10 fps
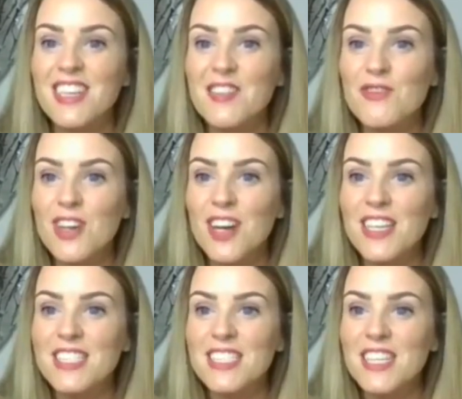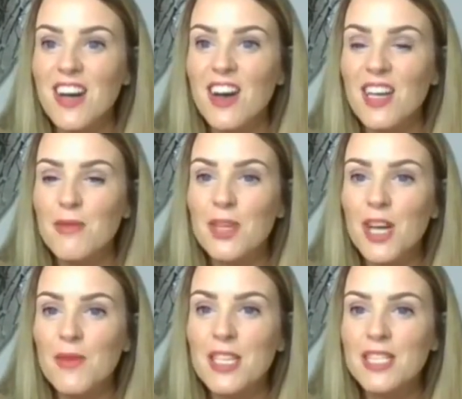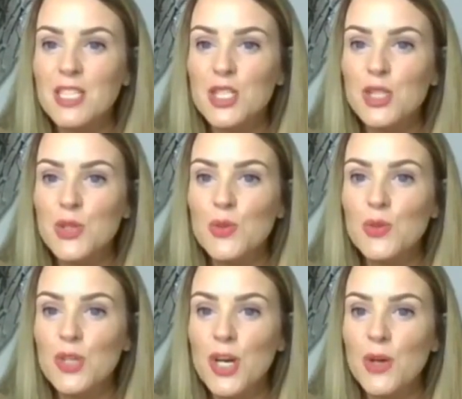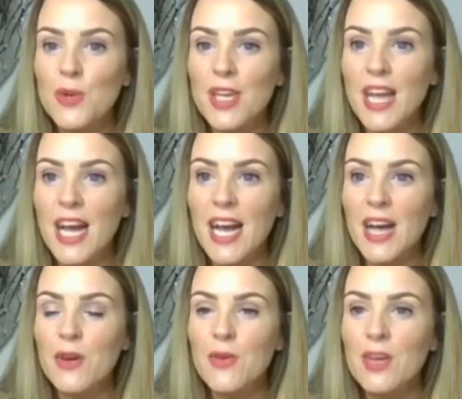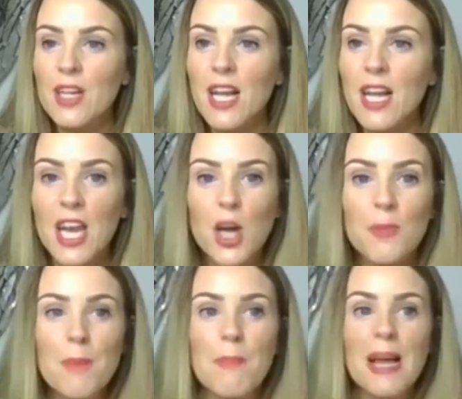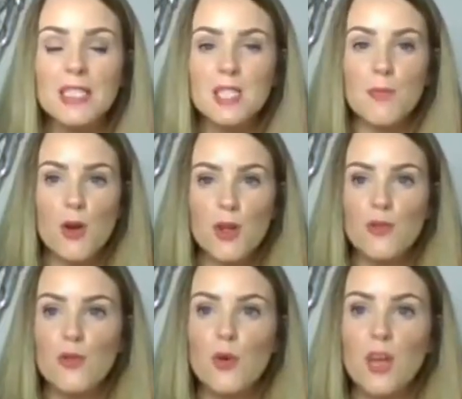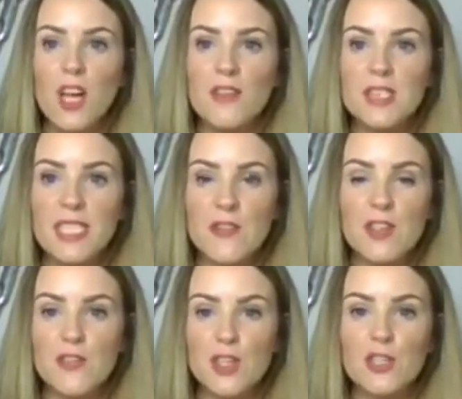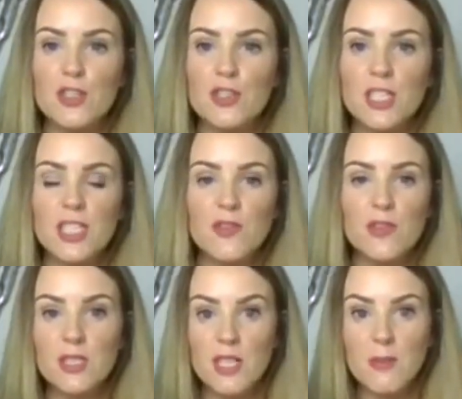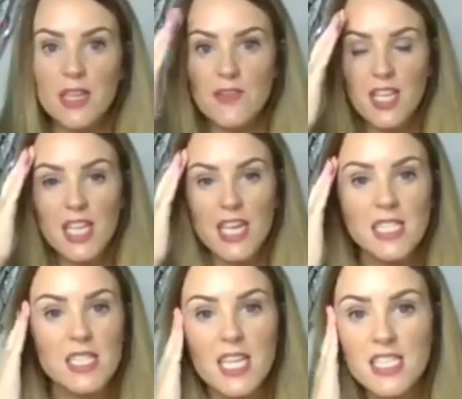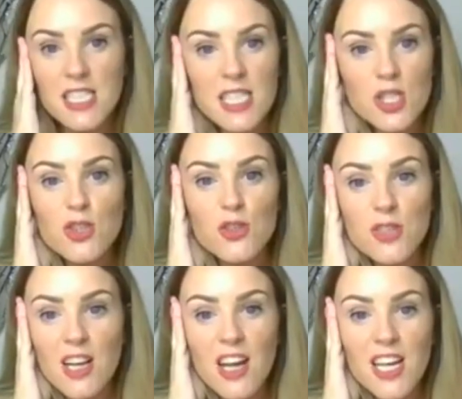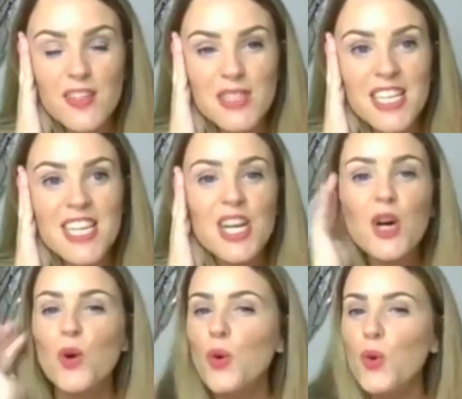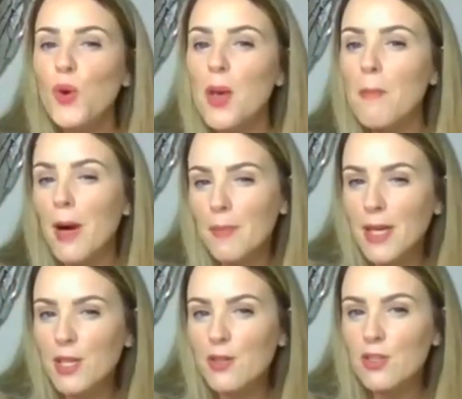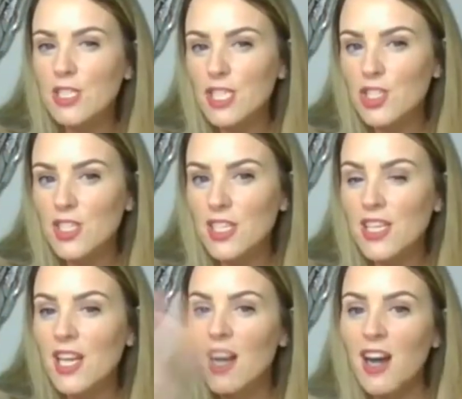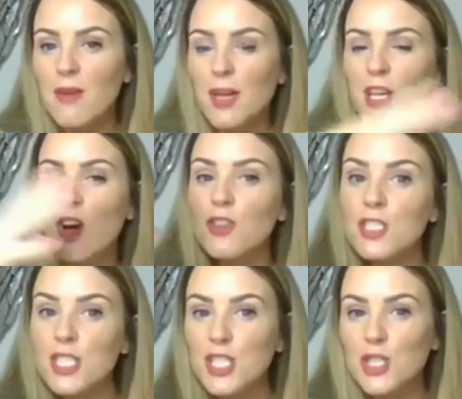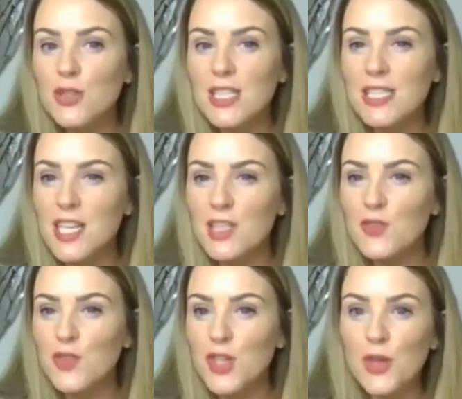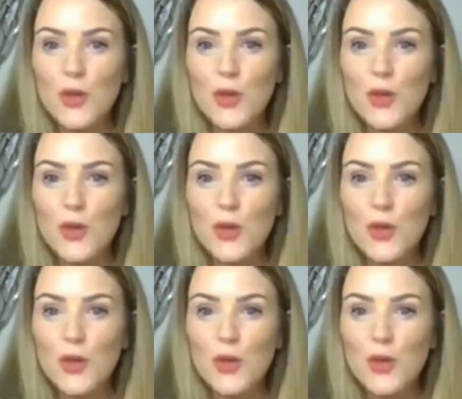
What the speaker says: Right. I am going to go now, and I'll be back tomorrow for live 7 of 100. It feels like I'm never going to get to the end of these 100 lives, or it might be a new tradition, and I might constantly do these lives for you.